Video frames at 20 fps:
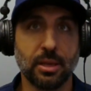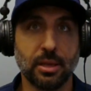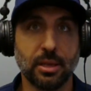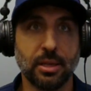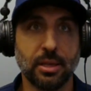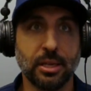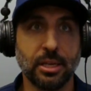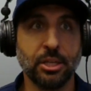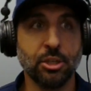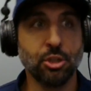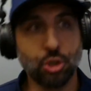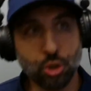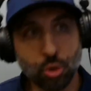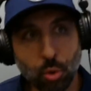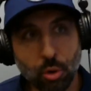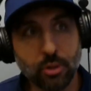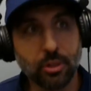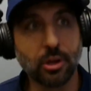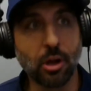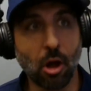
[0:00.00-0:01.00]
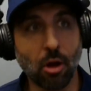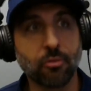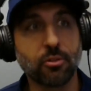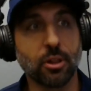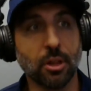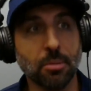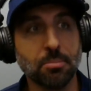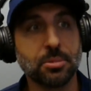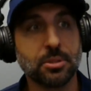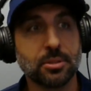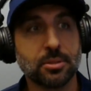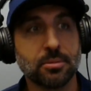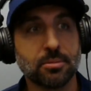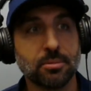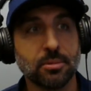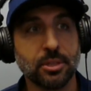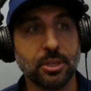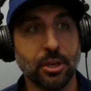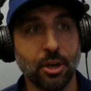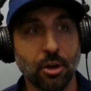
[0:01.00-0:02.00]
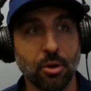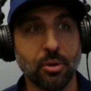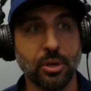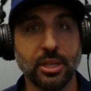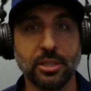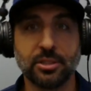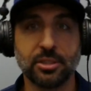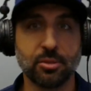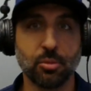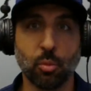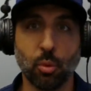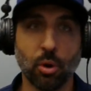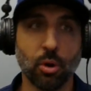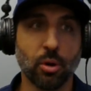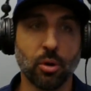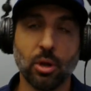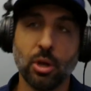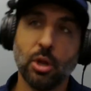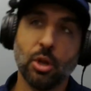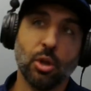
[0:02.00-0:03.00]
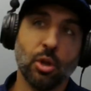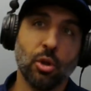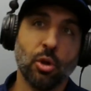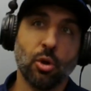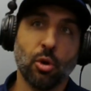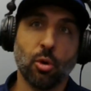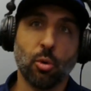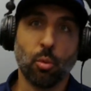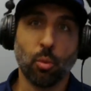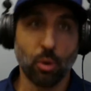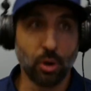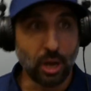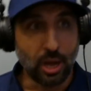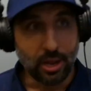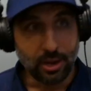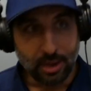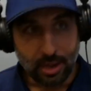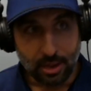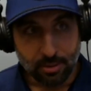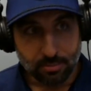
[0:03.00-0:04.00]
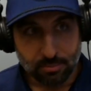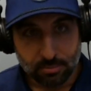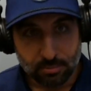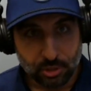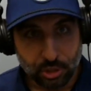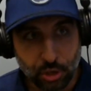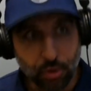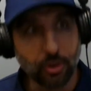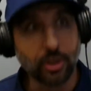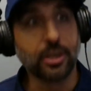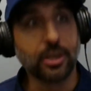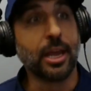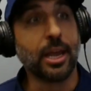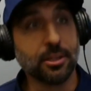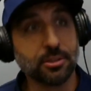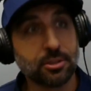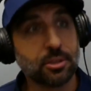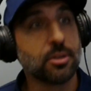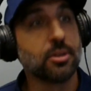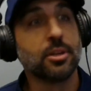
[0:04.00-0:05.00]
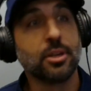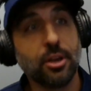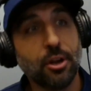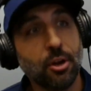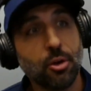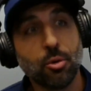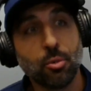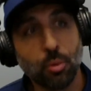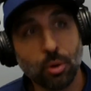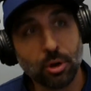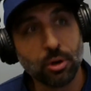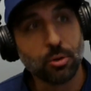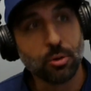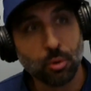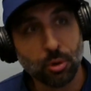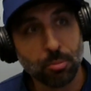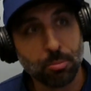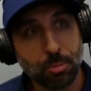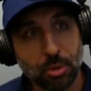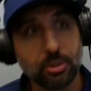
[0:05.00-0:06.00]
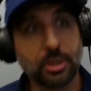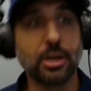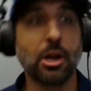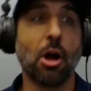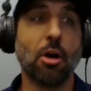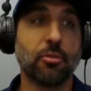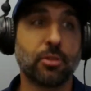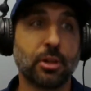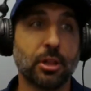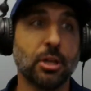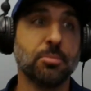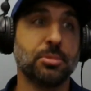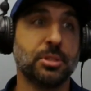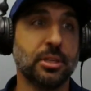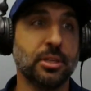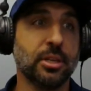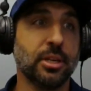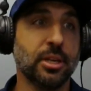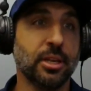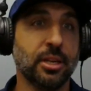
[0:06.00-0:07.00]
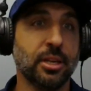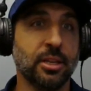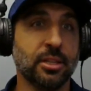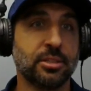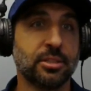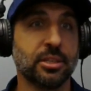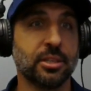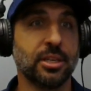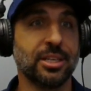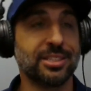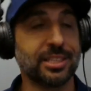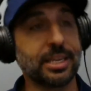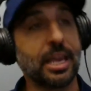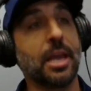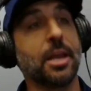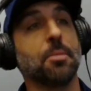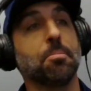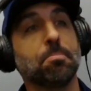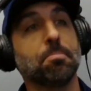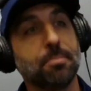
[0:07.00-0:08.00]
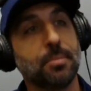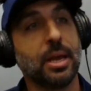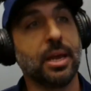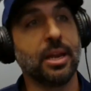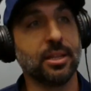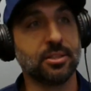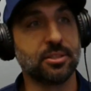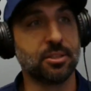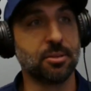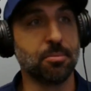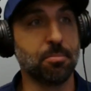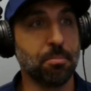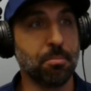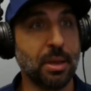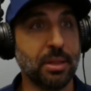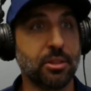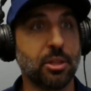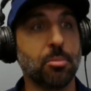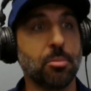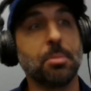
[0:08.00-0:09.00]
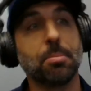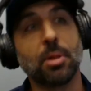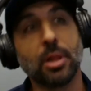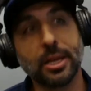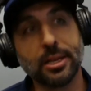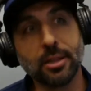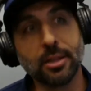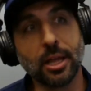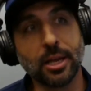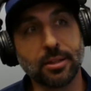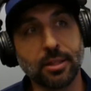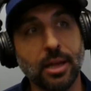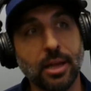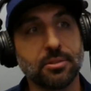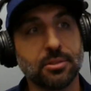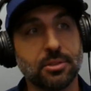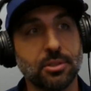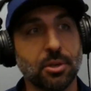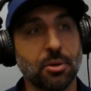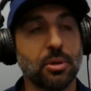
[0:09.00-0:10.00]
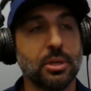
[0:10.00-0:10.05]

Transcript: enjoy the golf clubs. Yeah. We're not curing cancer. We're building golf clubs, and it's a game, and it's meant to be played like that. So